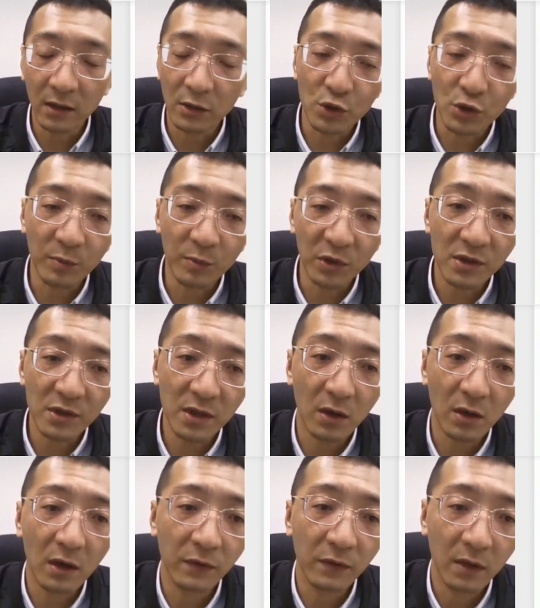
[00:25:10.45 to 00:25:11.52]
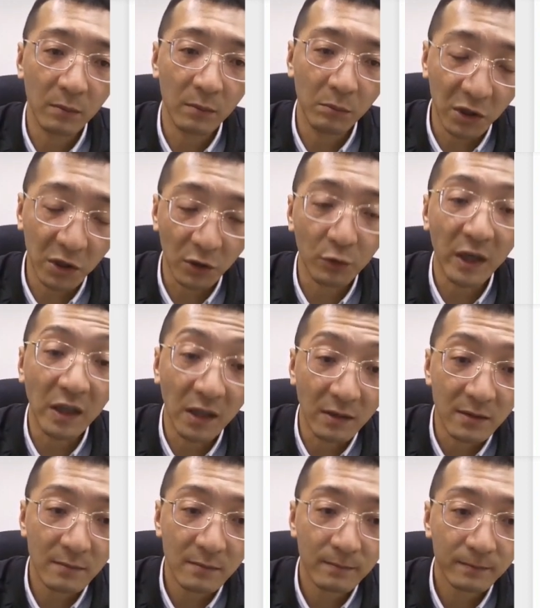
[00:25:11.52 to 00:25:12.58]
distribution of meter readings.